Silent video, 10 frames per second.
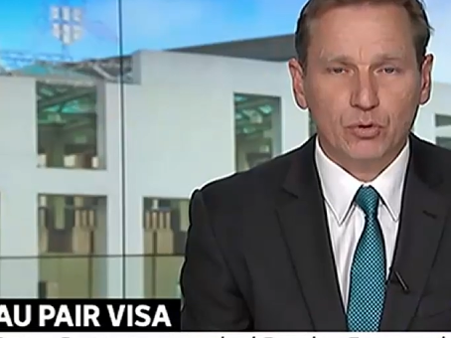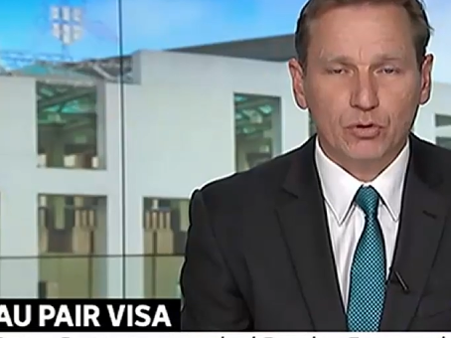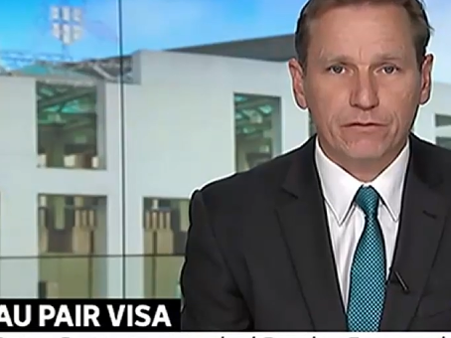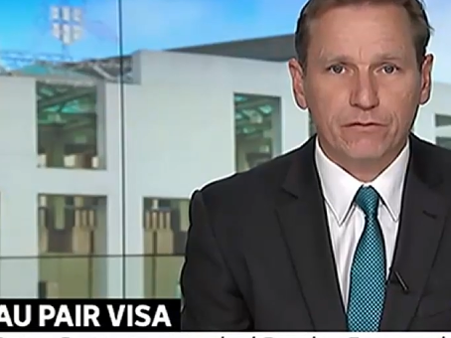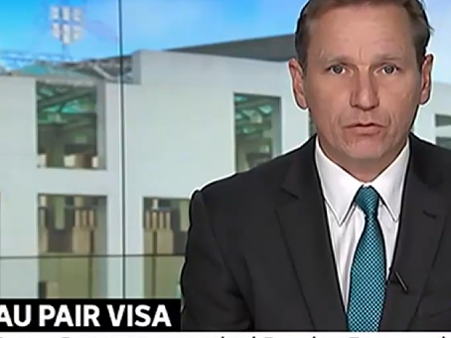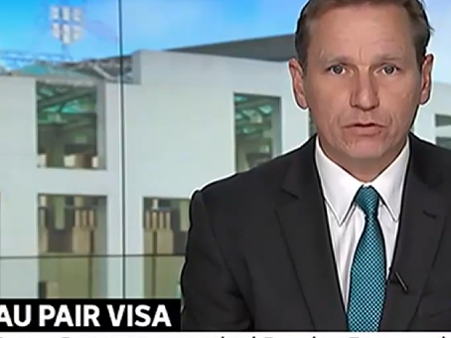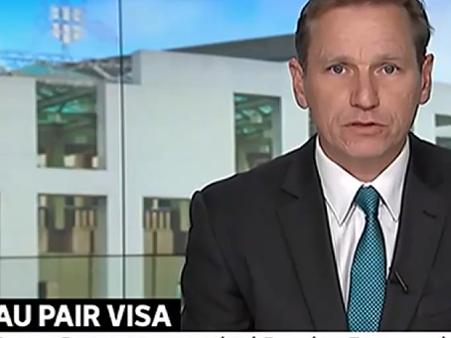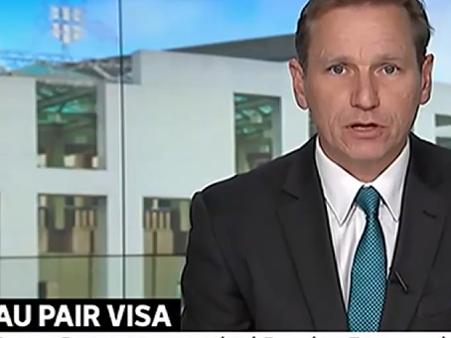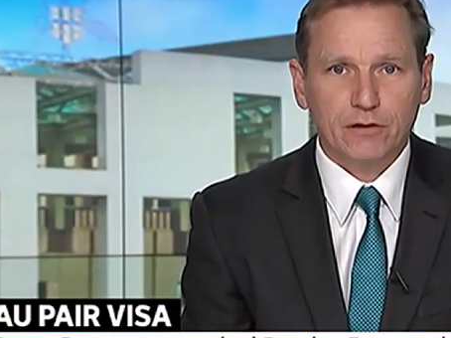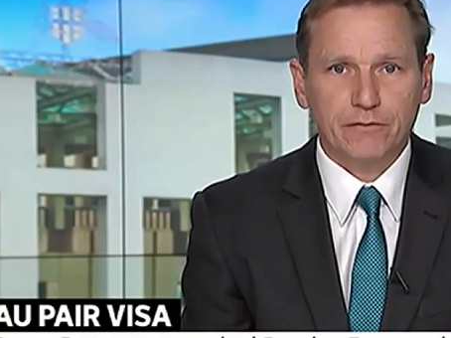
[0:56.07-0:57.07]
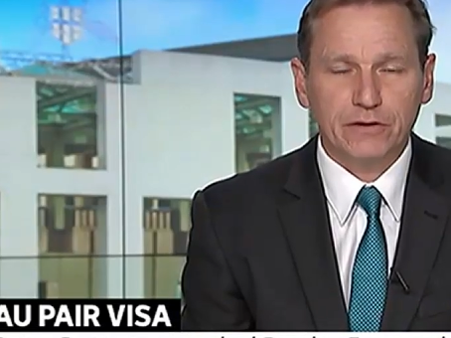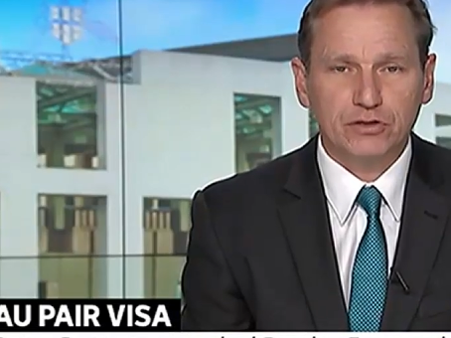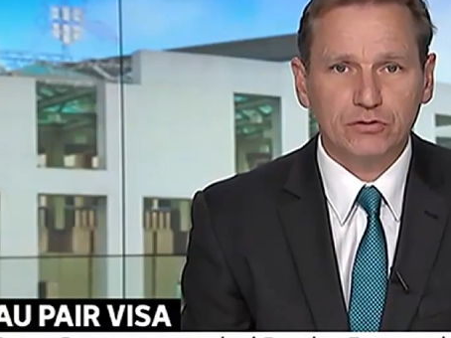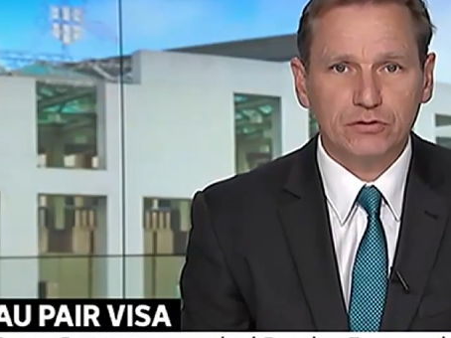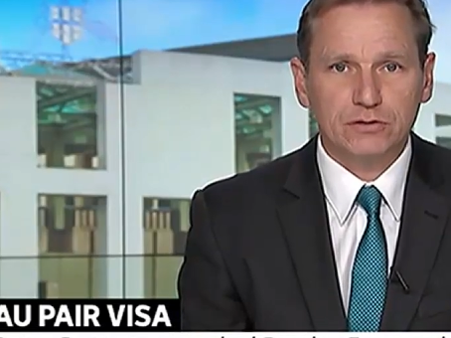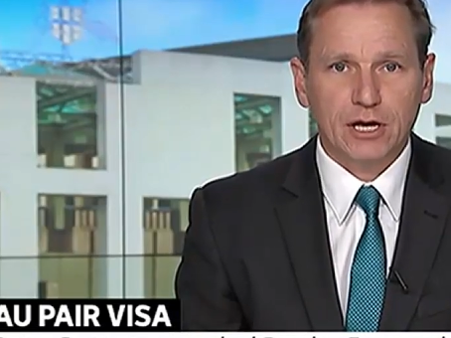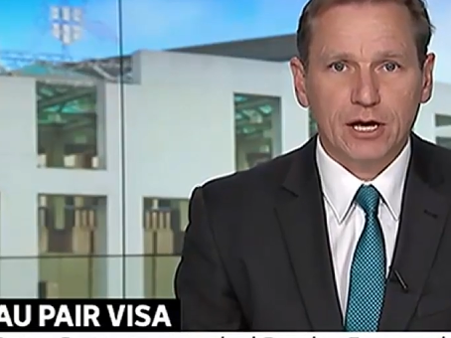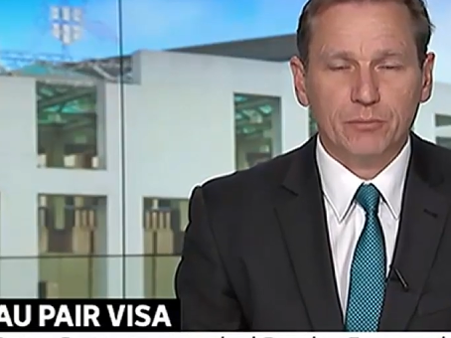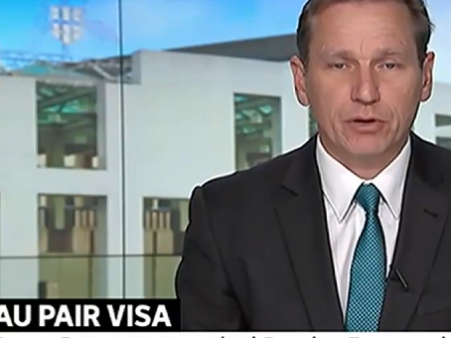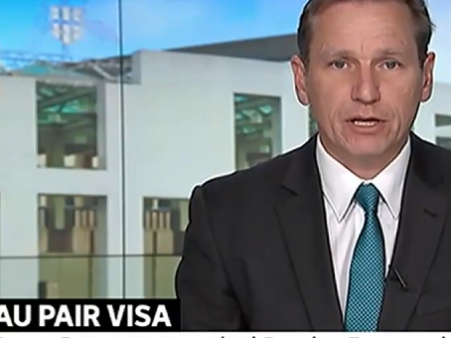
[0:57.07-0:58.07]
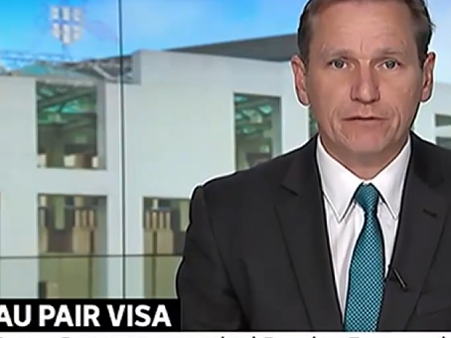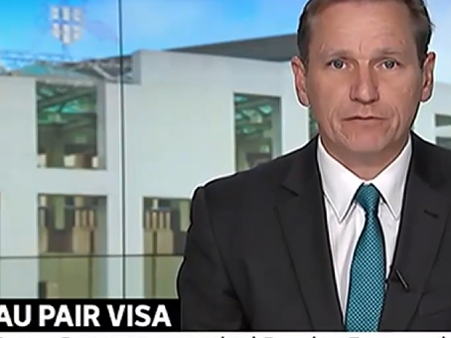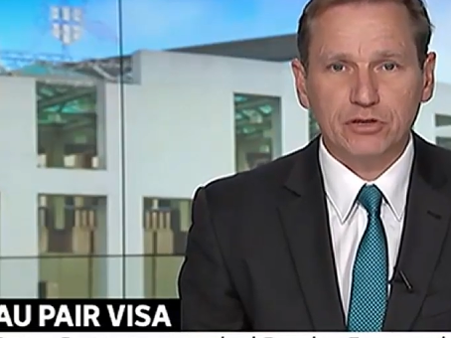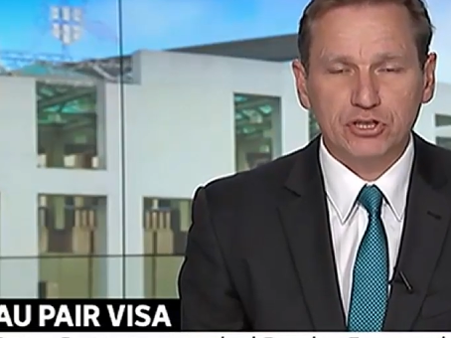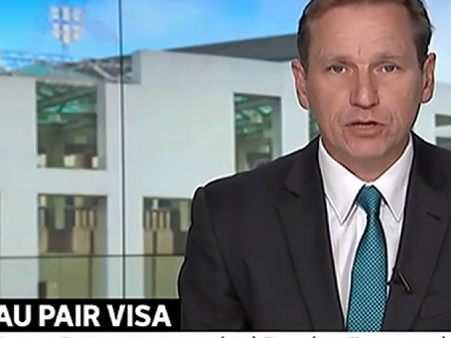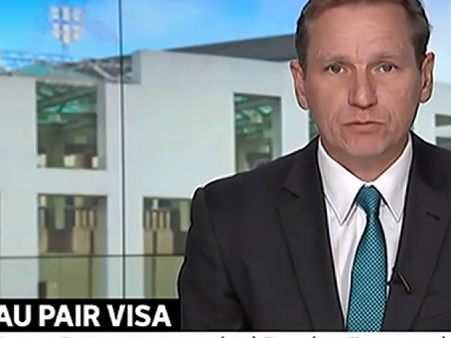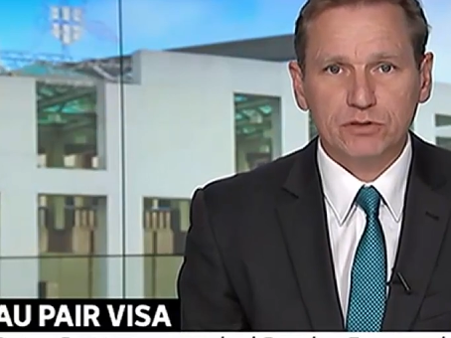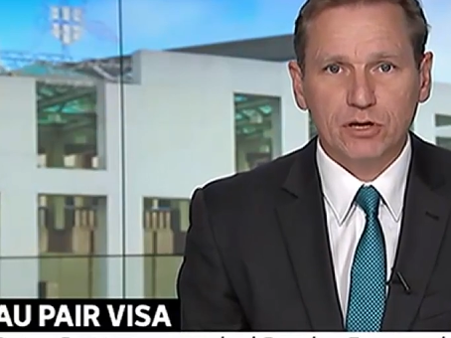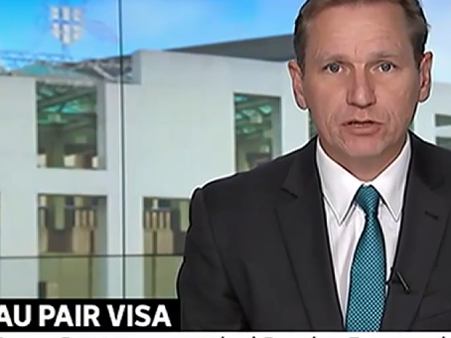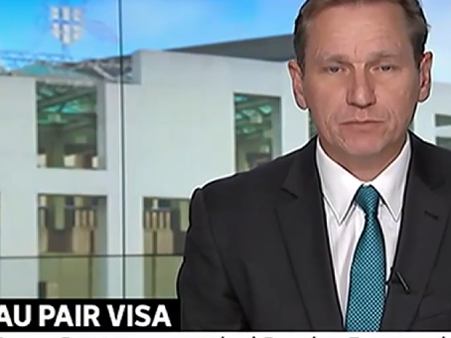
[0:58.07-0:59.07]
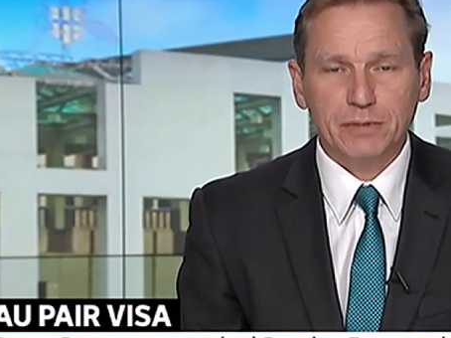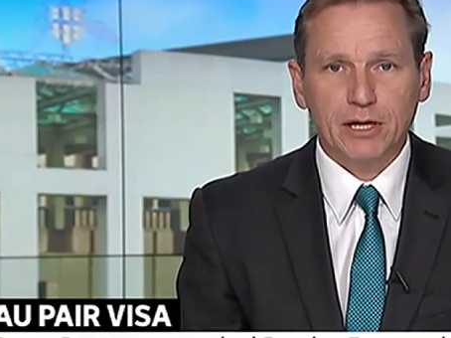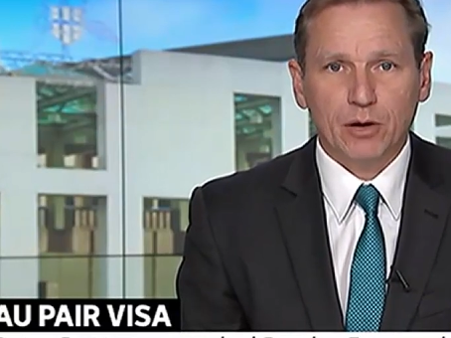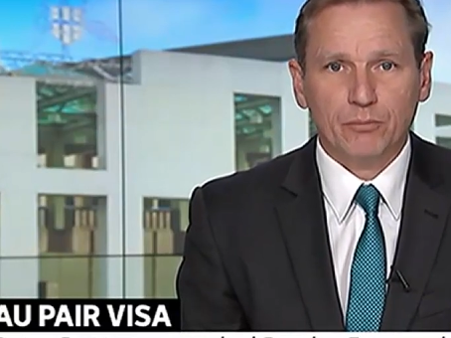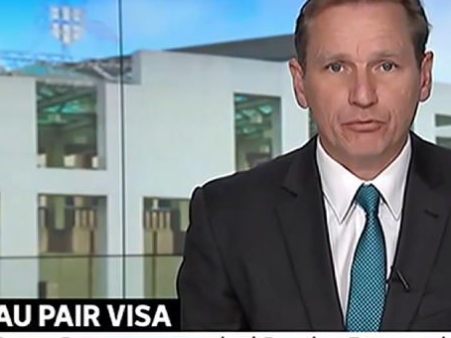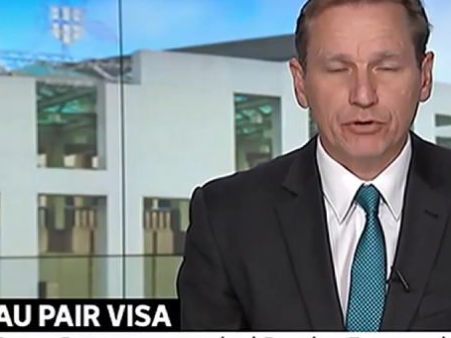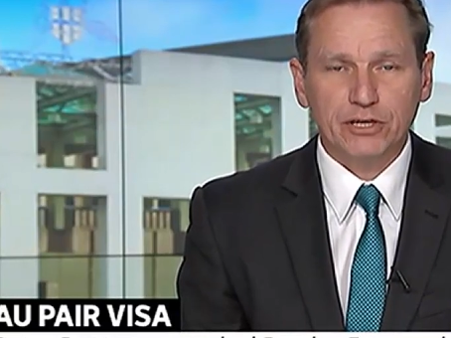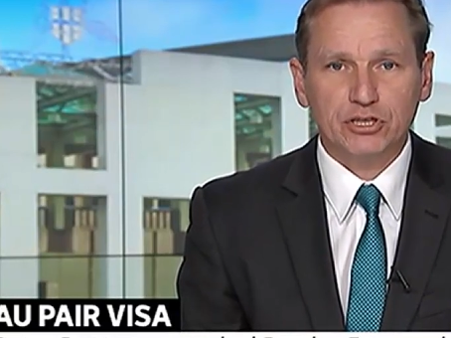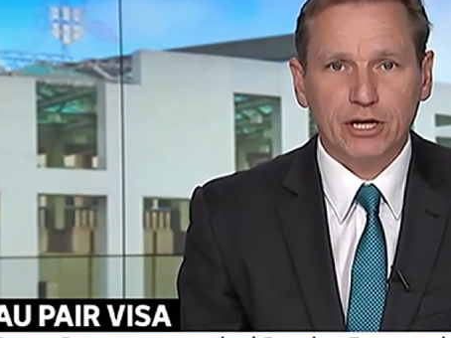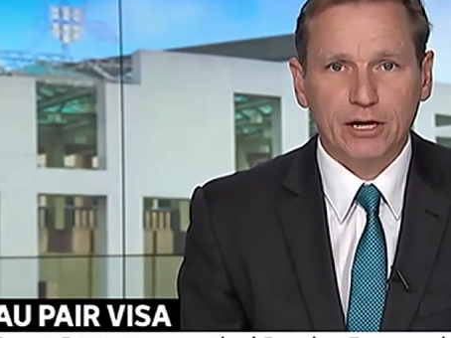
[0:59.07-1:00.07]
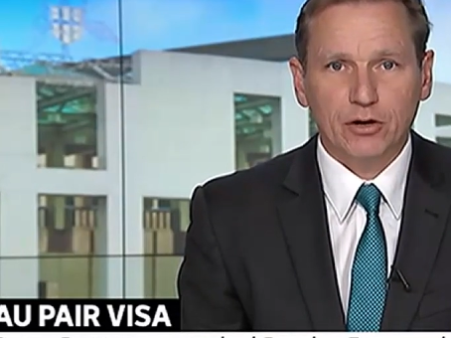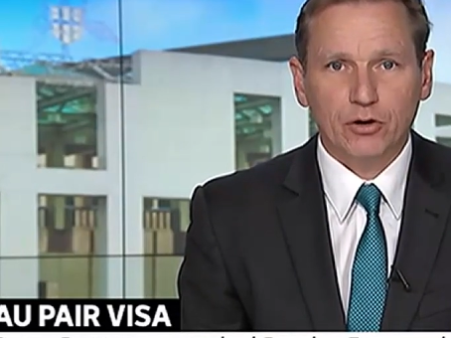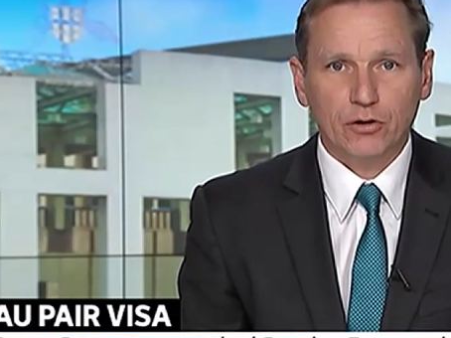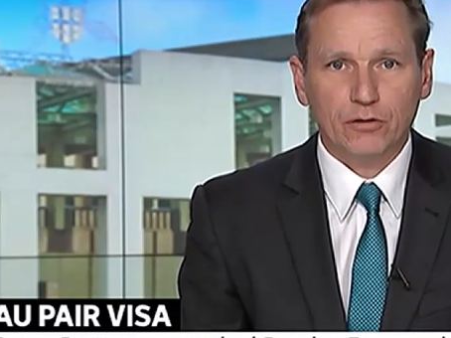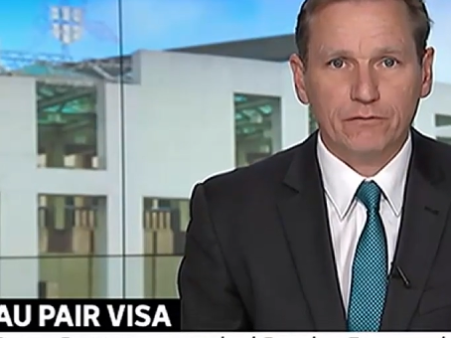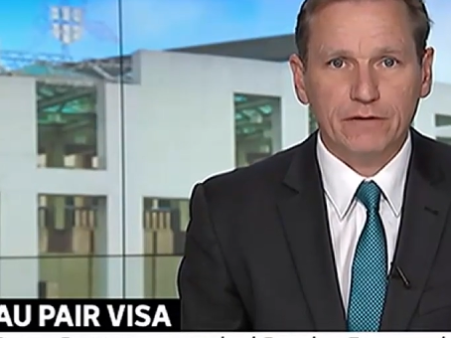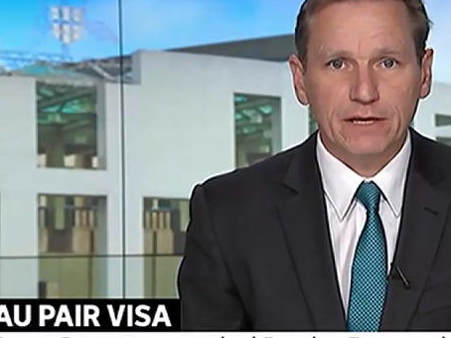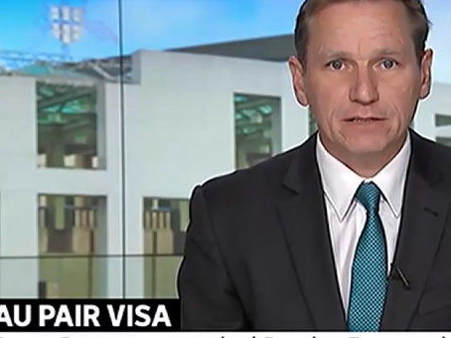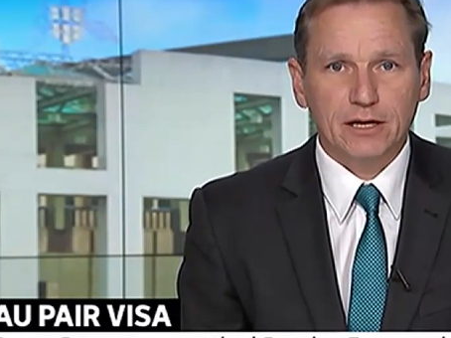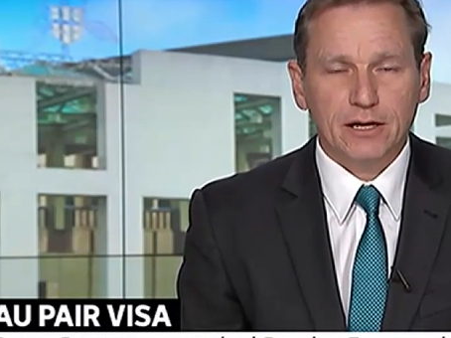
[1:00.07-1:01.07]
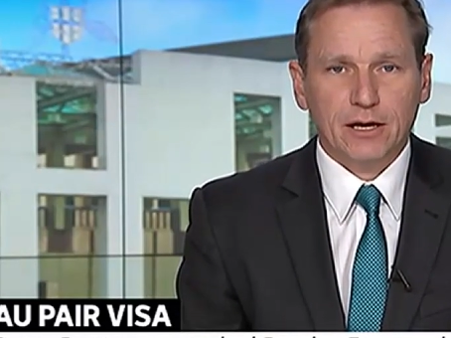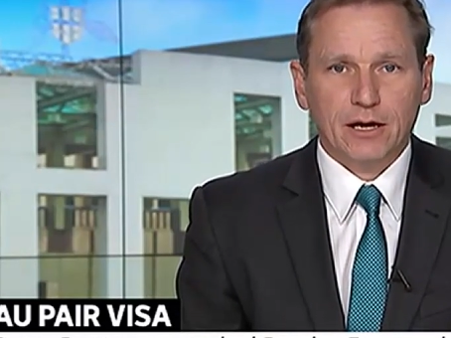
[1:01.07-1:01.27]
Border Force officials believed that she was going to be breaching her visa,